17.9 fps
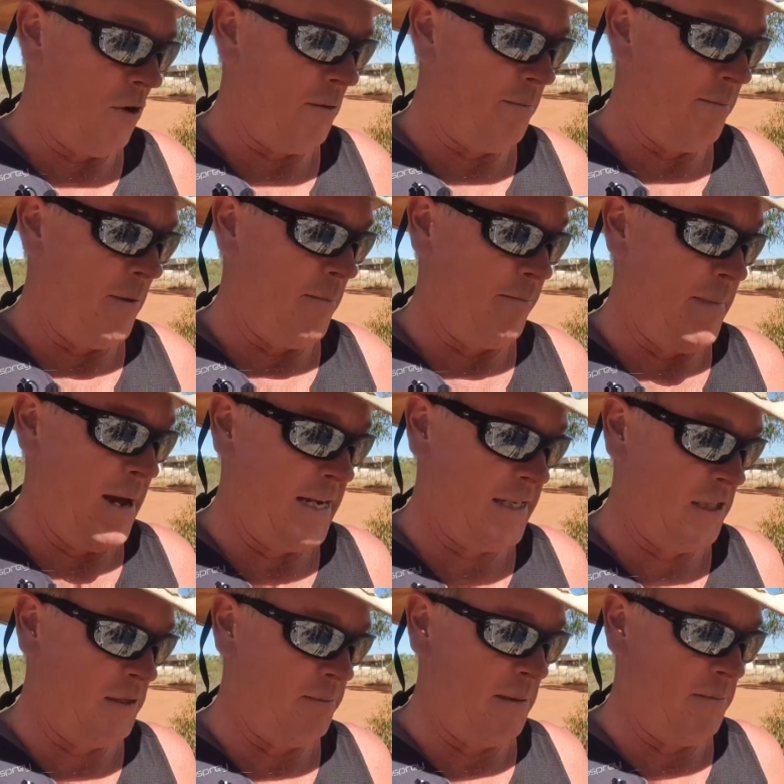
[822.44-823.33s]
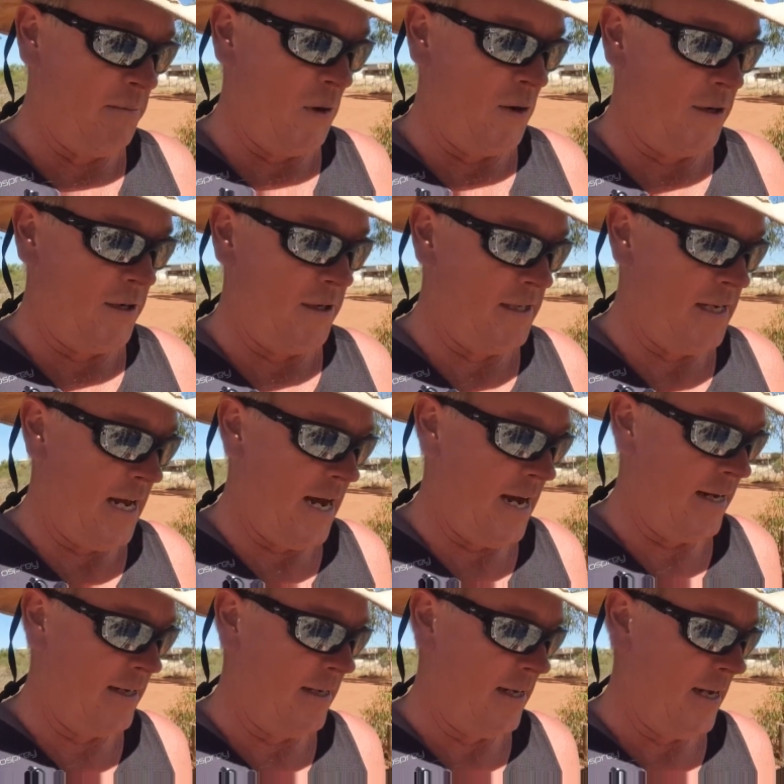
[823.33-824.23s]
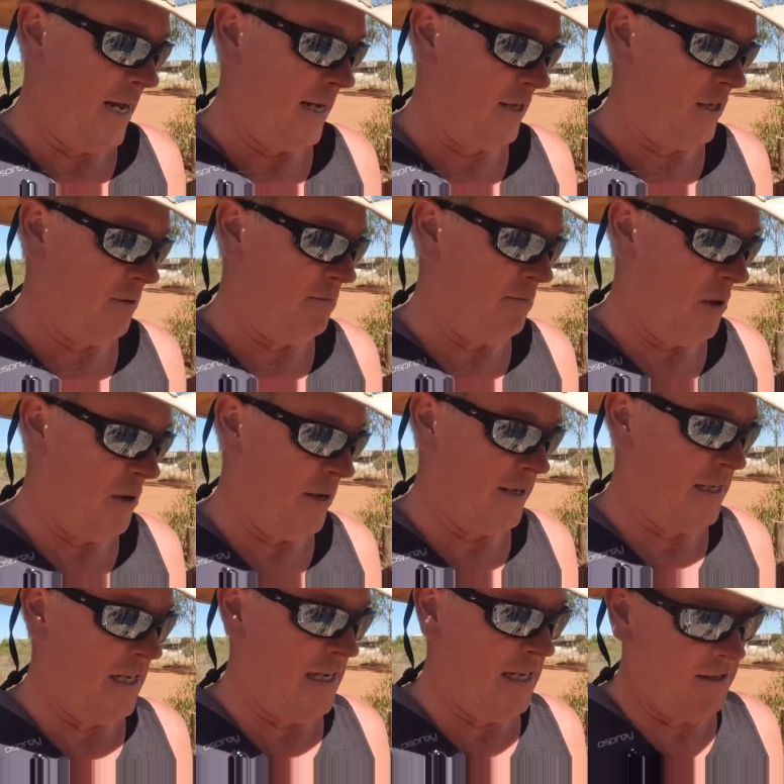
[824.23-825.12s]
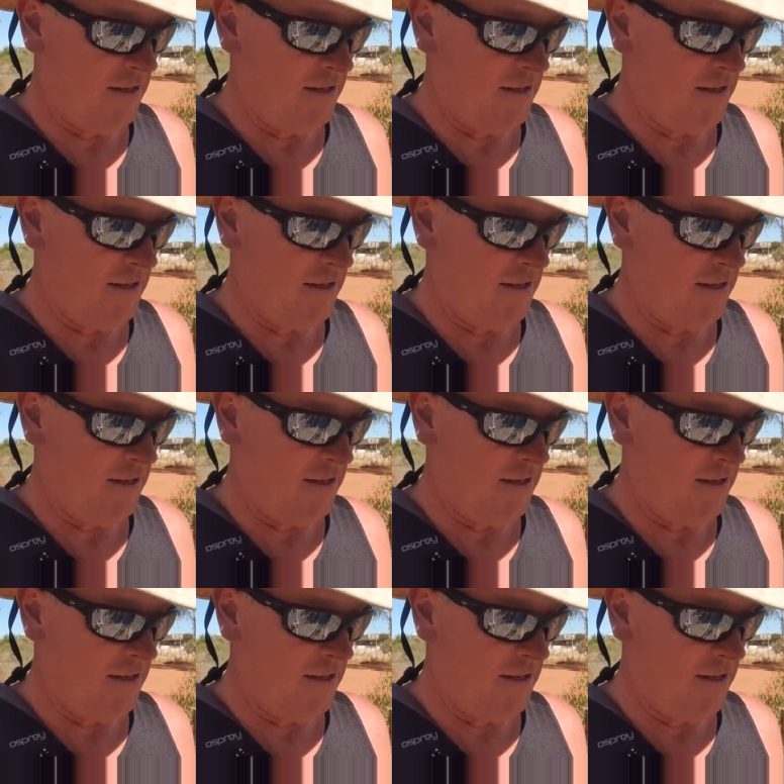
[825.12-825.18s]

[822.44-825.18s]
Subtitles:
the rock mass has been broken down and combined